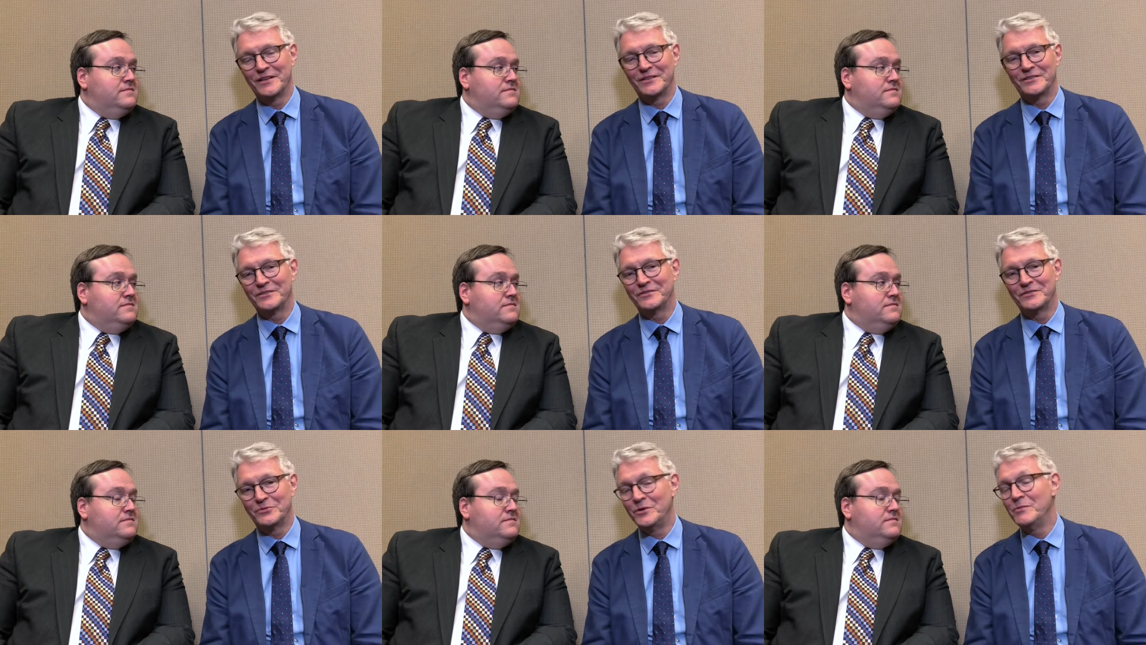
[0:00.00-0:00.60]

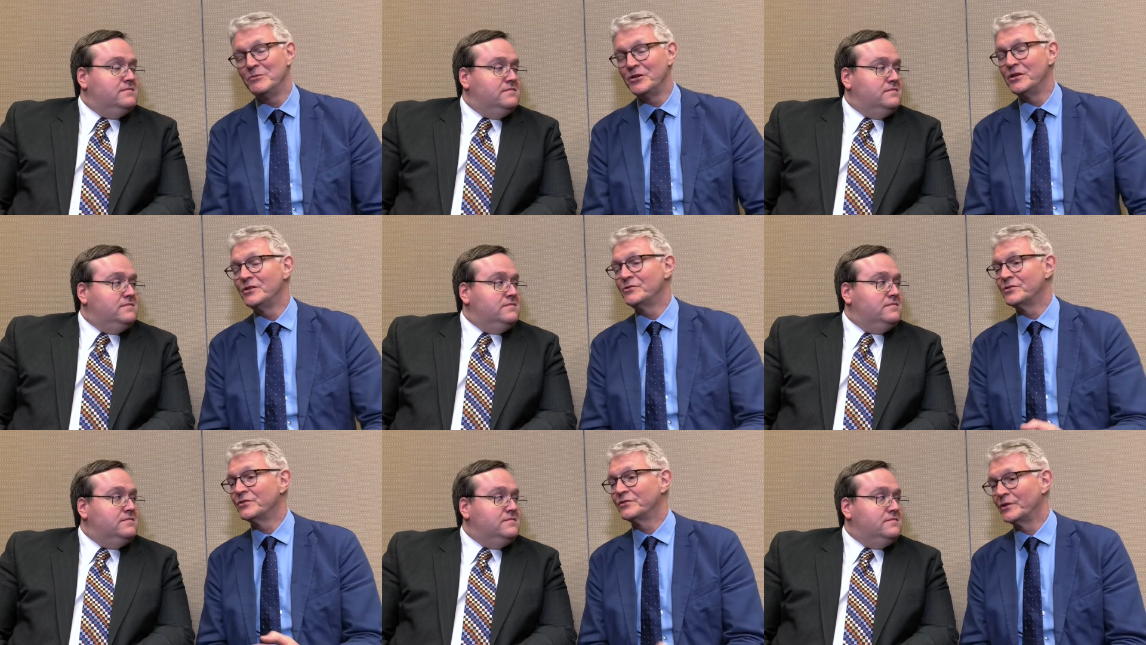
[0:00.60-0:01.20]

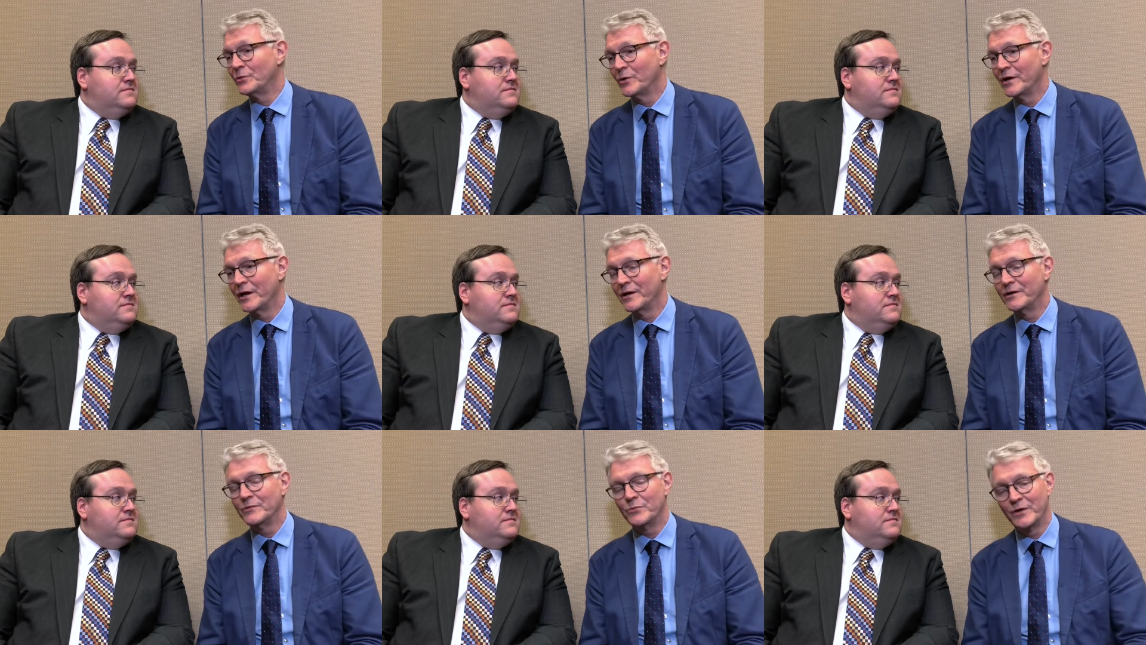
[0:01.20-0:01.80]
Speaker 1: extremely interesting
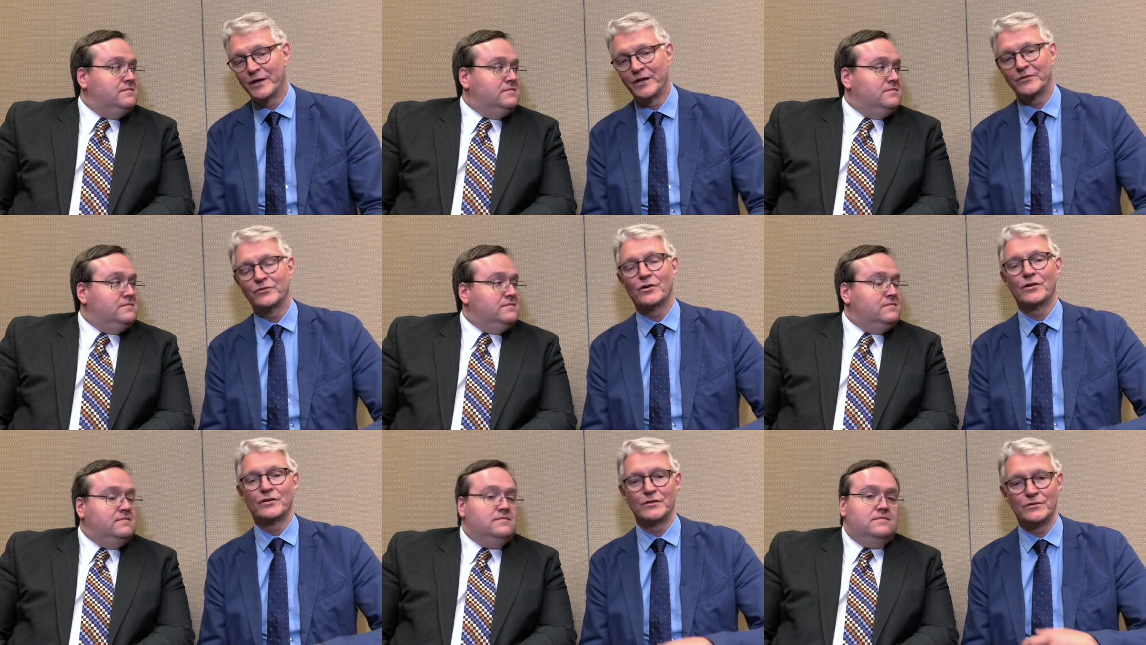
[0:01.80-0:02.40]
when I when I
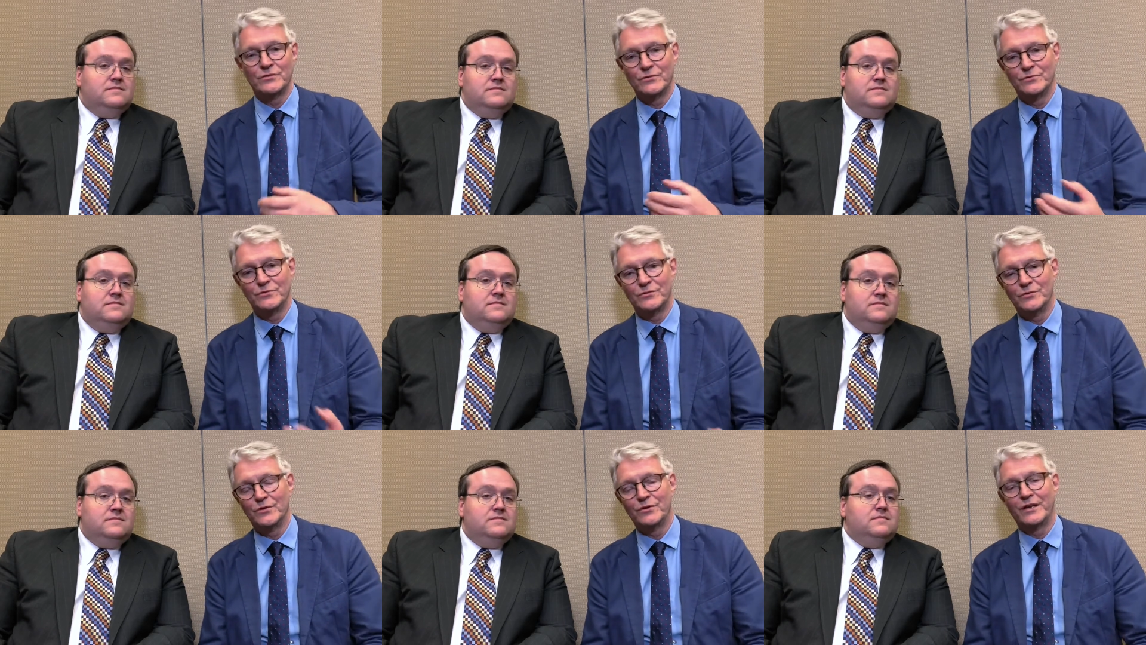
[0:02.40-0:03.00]
started
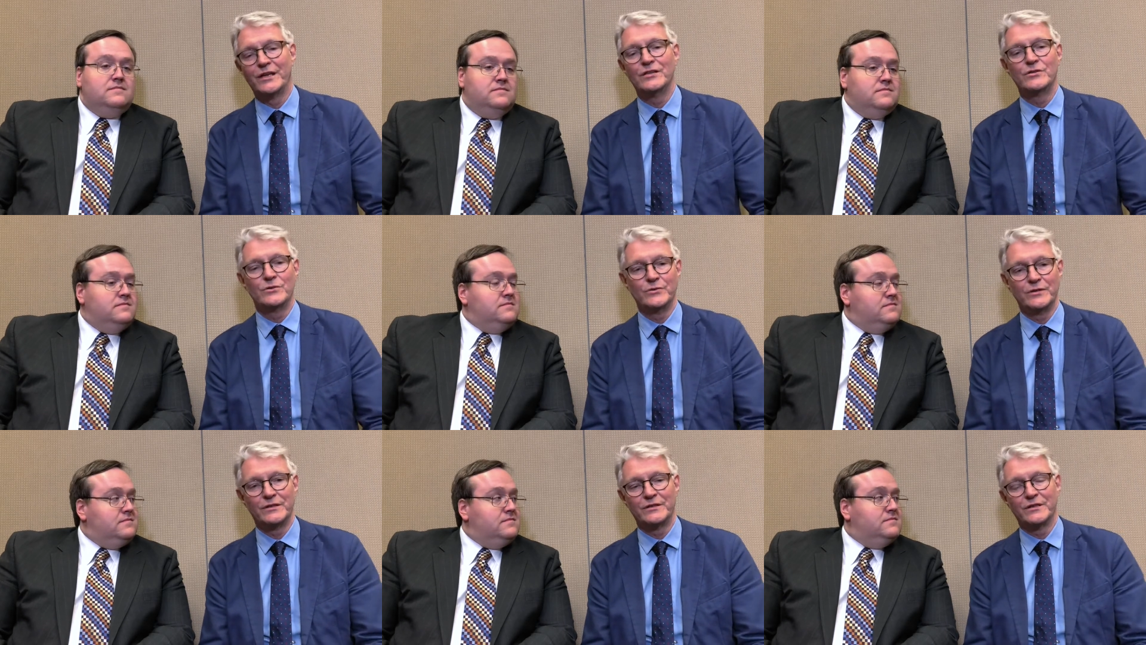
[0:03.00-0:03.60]
to to look
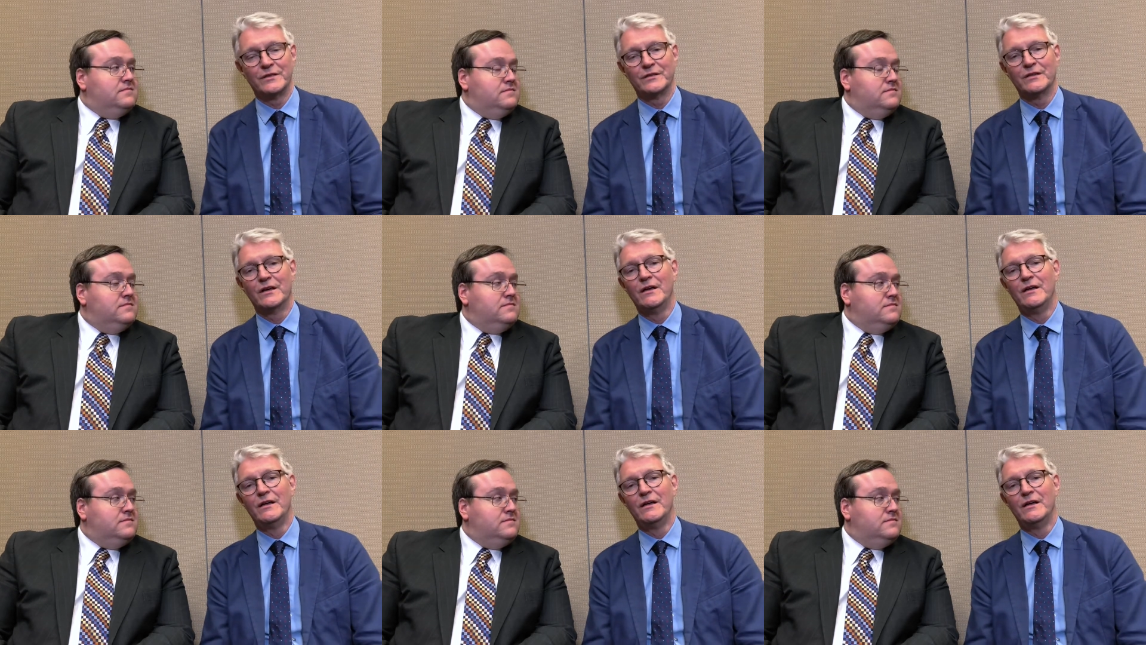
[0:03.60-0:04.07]
into it. And